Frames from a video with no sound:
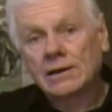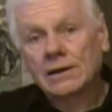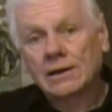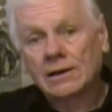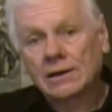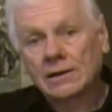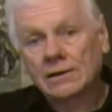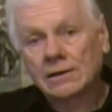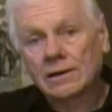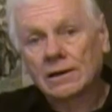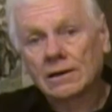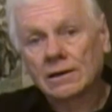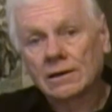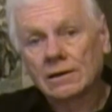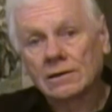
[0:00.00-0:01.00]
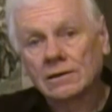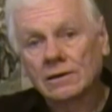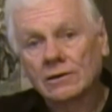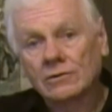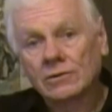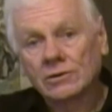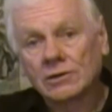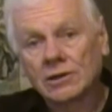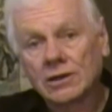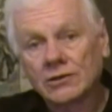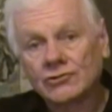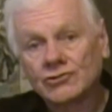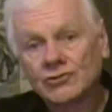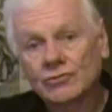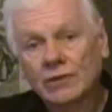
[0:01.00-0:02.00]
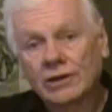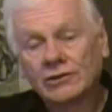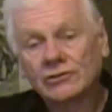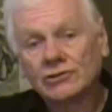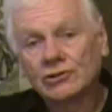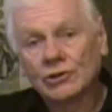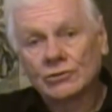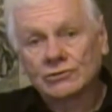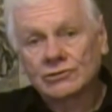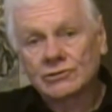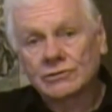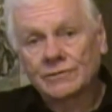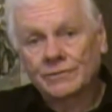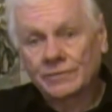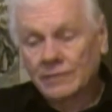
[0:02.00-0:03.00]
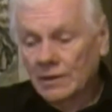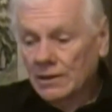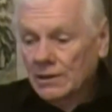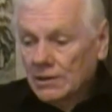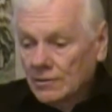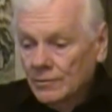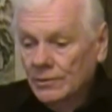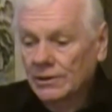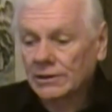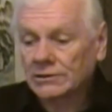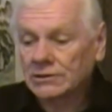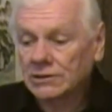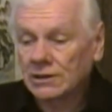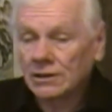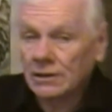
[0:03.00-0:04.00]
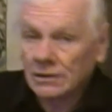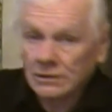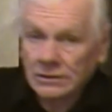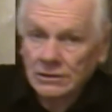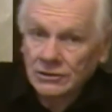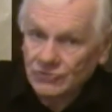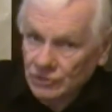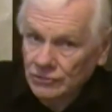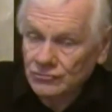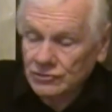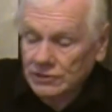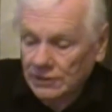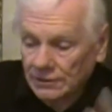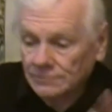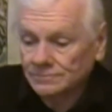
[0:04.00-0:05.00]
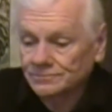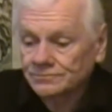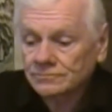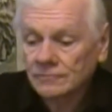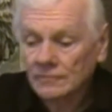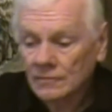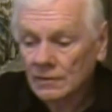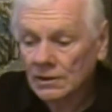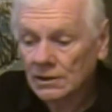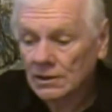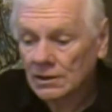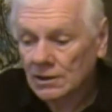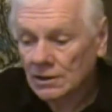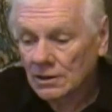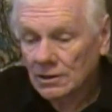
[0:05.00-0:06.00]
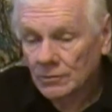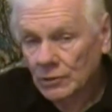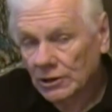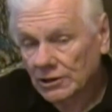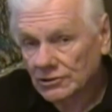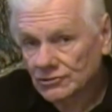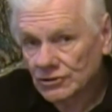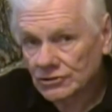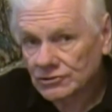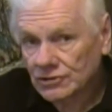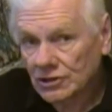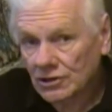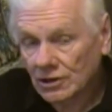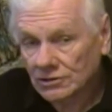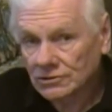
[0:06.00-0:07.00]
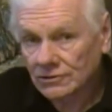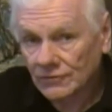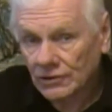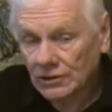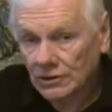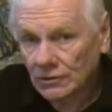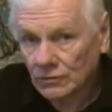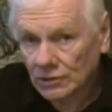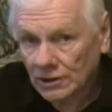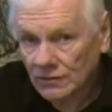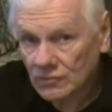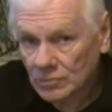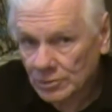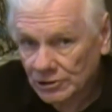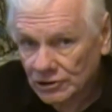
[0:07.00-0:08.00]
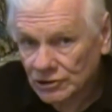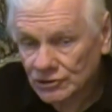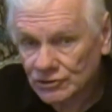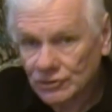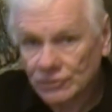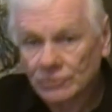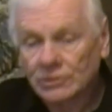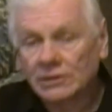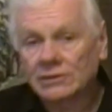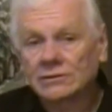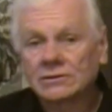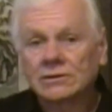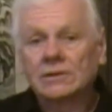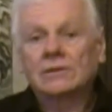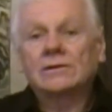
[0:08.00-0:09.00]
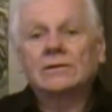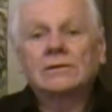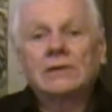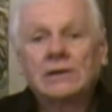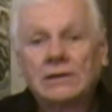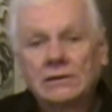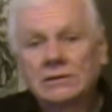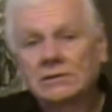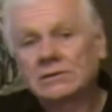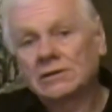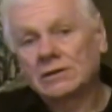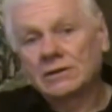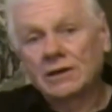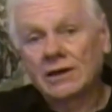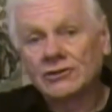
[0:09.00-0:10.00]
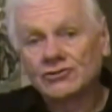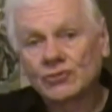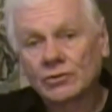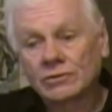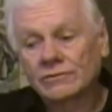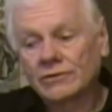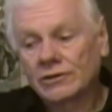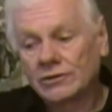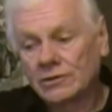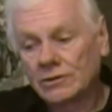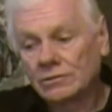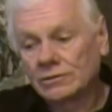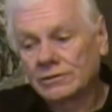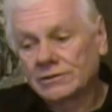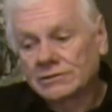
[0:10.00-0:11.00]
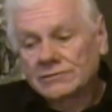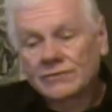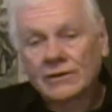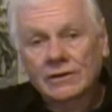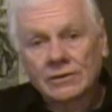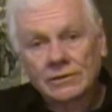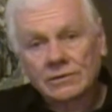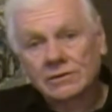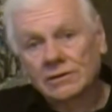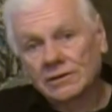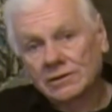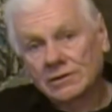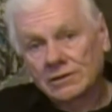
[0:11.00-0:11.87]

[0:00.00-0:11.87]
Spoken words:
going to hit you right on the nose. But it's interesting, because it's contravening what everybody is doing out there. And I sort of agree with this fellow.